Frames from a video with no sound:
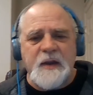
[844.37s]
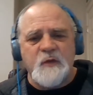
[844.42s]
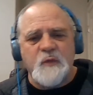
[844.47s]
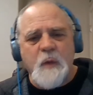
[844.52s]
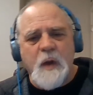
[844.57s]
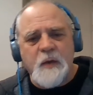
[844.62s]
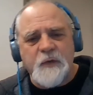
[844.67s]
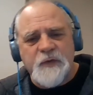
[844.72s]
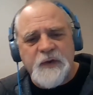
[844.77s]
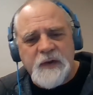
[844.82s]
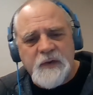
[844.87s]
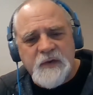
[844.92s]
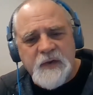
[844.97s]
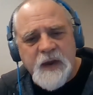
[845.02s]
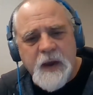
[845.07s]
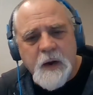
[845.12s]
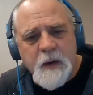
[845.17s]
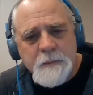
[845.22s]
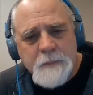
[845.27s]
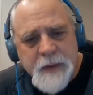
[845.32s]
as well as
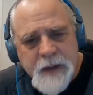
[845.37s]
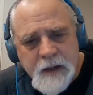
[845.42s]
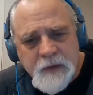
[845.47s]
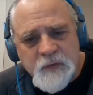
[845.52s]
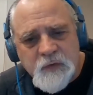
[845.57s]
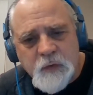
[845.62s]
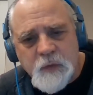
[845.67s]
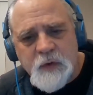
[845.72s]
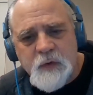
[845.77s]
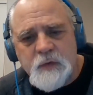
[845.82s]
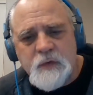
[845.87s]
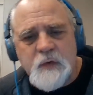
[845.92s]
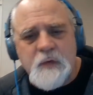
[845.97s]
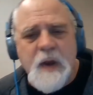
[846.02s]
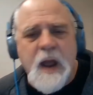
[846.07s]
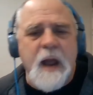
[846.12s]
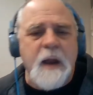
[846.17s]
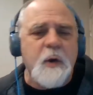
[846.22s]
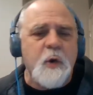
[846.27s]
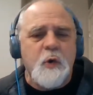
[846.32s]
NCRB so you do
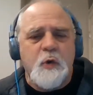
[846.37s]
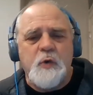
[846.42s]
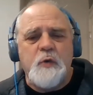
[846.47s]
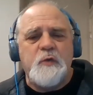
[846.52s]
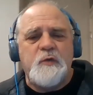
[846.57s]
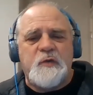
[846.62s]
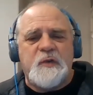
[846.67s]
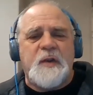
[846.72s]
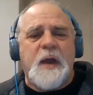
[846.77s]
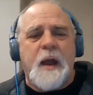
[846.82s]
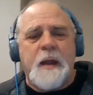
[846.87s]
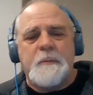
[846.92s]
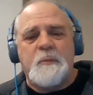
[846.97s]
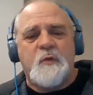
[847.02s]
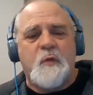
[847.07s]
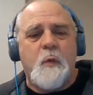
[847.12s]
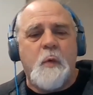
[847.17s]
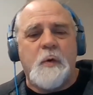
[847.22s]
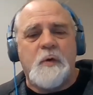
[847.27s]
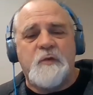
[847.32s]
not lose time
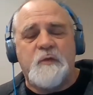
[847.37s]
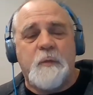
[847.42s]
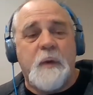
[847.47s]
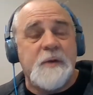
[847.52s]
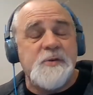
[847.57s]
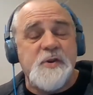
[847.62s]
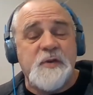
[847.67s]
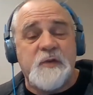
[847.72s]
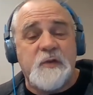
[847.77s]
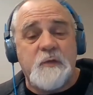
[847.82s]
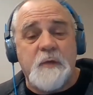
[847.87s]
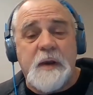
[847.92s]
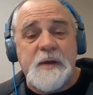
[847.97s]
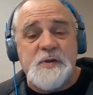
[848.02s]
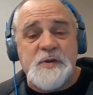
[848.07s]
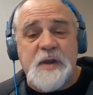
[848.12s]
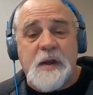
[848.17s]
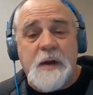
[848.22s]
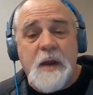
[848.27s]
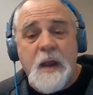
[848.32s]
towards
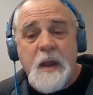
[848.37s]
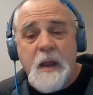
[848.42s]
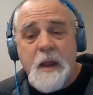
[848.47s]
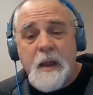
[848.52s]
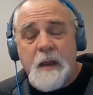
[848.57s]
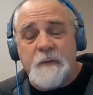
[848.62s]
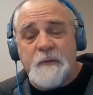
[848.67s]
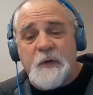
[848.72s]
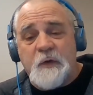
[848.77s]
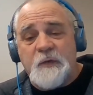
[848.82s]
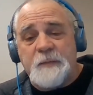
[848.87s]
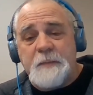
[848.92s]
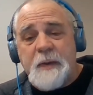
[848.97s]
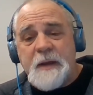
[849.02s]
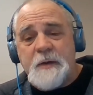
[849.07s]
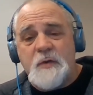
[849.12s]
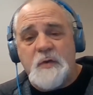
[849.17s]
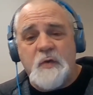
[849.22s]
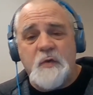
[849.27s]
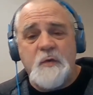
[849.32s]
registration. If you
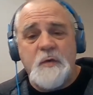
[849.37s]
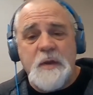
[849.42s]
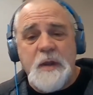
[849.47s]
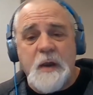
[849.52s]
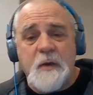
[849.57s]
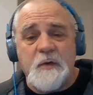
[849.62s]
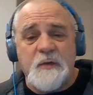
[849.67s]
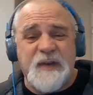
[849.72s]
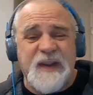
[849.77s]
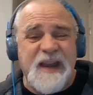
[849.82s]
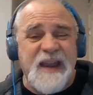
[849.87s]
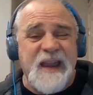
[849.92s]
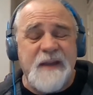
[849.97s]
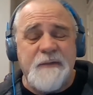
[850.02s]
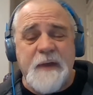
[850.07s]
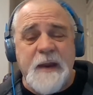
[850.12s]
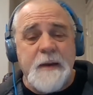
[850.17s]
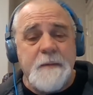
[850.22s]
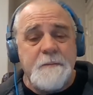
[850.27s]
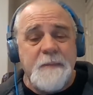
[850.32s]
spend 2 years,
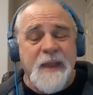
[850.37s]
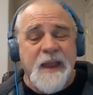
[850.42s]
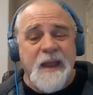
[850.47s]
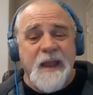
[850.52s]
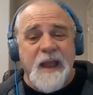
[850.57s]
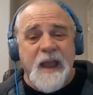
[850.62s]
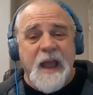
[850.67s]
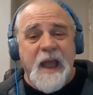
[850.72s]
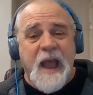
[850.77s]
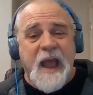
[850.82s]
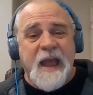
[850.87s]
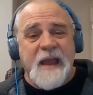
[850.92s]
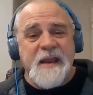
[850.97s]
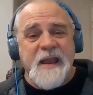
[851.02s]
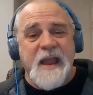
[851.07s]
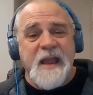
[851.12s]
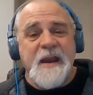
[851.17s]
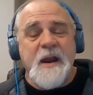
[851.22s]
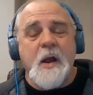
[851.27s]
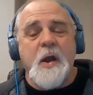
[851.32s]
even
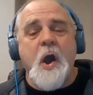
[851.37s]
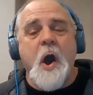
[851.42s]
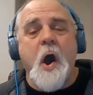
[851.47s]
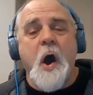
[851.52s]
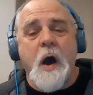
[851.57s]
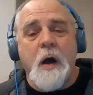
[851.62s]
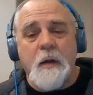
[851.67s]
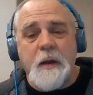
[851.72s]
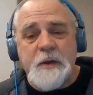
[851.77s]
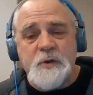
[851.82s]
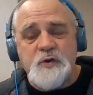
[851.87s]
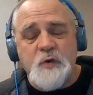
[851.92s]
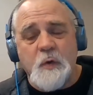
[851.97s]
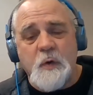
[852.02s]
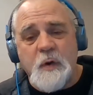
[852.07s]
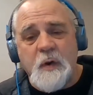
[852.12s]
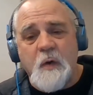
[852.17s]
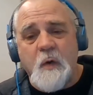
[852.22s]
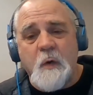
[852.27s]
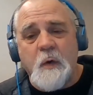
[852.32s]
in a college
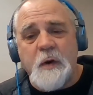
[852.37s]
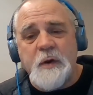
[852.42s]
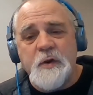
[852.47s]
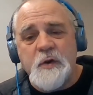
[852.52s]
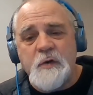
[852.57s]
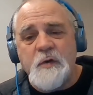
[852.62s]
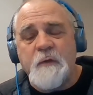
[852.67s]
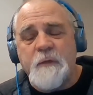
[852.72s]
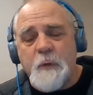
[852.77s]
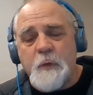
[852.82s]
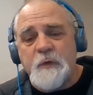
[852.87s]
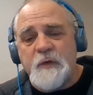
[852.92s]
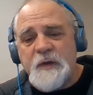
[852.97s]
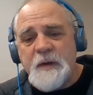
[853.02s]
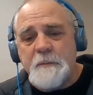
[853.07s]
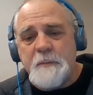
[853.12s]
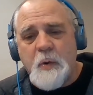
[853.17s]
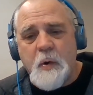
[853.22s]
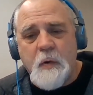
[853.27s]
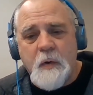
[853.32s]
or a
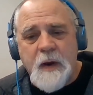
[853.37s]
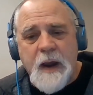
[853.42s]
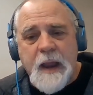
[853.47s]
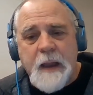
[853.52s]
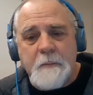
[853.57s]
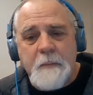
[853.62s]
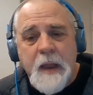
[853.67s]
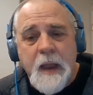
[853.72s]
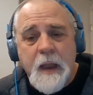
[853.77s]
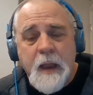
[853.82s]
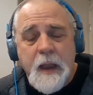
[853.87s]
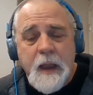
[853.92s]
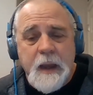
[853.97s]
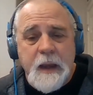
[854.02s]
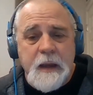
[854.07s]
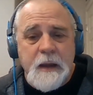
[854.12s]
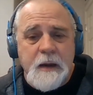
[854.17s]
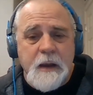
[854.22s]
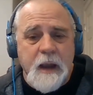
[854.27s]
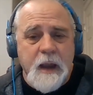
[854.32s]
university program
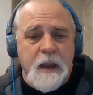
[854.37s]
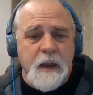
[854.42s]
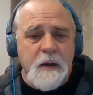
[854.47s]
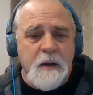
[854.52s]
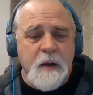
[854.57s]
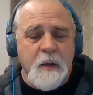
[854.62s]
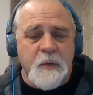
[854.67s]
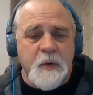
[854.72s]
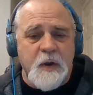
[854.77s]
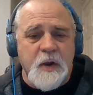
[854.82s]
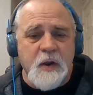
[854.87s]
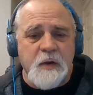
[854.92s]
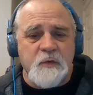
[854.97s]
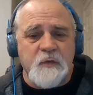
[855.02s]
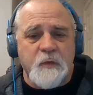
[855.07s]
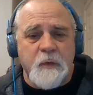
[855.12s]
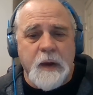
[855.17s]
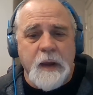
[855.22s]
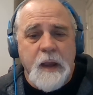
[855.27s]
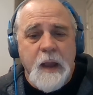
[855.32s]
in another
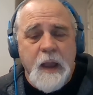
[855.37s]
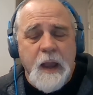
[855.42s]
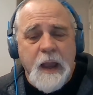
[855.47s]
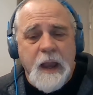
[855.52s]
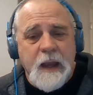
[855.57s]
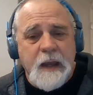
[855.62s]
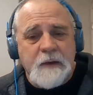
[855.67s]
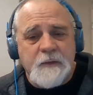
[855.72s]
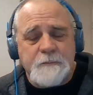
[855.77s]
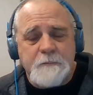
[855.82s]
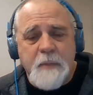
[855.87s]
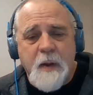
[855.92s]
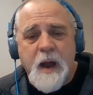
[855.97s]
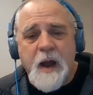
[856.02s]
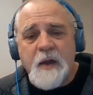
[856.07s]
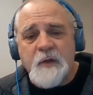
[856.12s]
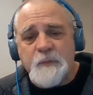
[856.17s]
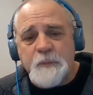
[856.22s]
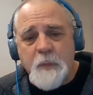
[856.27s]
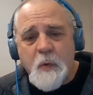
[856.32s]
country, it's
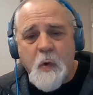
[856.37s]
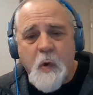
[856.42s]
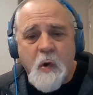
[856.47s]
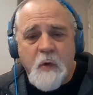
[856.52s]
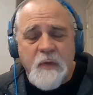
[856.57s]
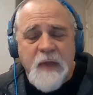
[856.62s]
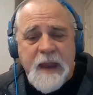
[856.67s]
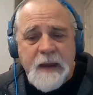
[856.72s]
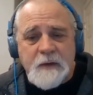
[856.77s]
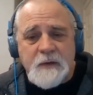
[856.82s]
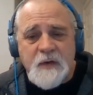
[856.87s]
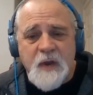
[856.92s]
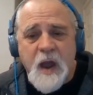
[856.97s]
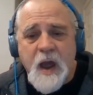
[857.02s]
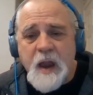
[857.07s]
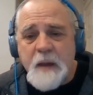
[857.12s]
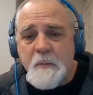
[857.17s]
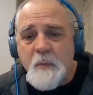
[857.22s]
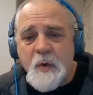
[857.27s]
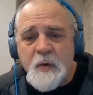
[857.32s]
possible all that
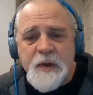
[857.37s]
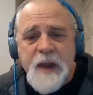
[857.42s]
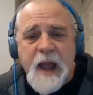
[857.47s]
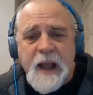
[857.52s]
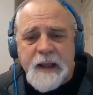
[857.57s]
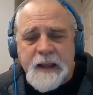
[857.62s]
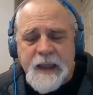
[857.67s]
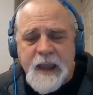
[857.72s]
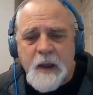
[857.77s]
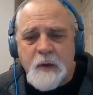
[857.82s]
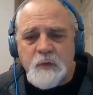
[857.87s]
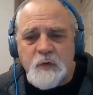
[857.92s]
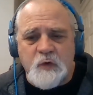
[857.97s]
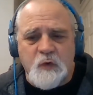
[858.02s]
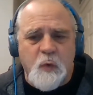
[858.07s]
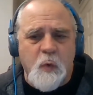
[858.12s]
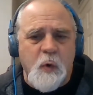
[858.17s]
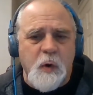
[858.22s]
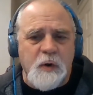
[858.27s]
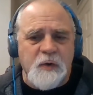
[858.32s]
time will not count
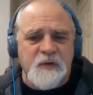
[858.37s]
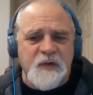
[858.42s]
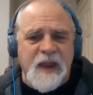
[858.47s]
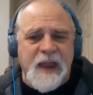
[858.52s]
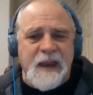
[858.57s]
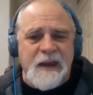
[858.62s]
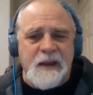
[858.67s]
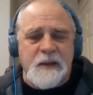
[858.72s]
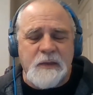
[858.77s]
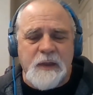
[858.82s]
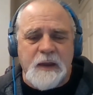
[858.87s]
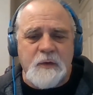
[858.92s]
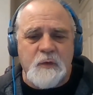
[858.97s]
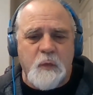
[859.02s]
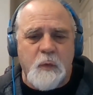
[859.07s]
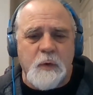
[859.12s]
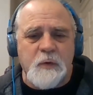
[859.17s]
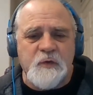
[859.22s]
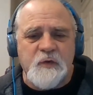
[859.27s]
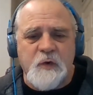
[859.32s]
towards anything
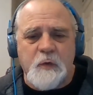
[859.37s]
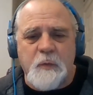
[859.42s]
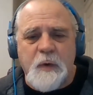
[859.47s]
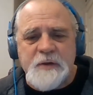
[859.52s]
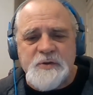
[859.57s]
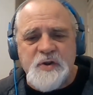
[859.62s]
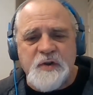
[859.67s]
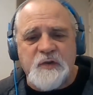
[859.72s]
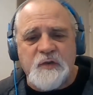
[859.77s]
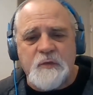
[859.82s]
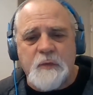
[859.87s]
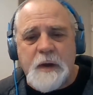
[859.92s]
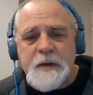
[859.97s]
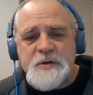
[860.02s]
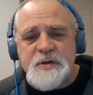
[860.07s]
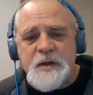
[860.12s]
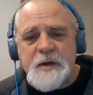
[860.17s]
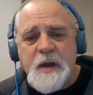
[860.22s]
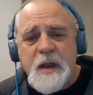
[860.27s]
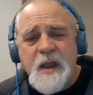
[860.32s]
towards your
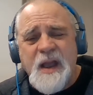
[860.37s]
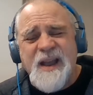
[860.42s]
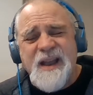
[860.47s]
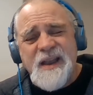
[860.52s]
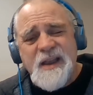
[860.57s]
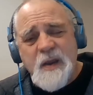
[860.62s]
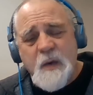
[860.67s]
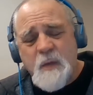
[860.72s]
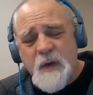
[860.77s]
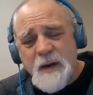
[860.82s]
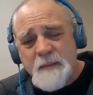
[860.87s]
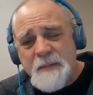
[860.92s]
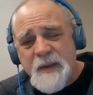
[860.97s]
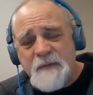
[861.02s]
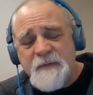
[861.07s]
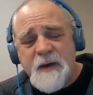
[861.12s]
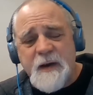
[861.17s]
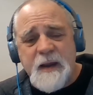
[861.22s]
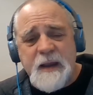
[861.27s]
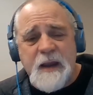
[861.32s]
registration. You want to be
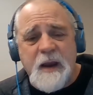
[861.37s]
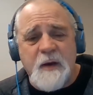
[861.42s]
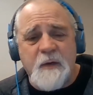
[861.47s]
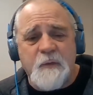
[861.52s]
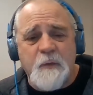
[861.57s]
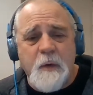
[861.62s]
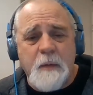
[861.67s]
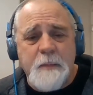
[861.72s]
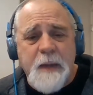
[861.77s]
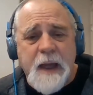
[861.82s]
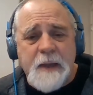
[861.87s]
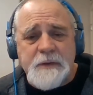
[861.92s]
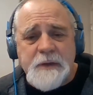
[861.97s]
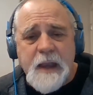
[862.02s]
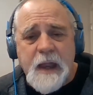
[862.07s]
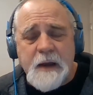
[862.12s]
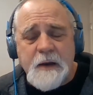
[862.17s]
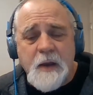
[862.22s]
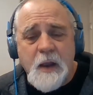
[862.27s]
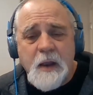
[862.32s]
very careful about
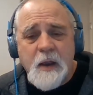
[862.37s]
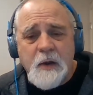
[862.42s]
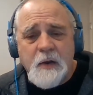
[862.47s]
that.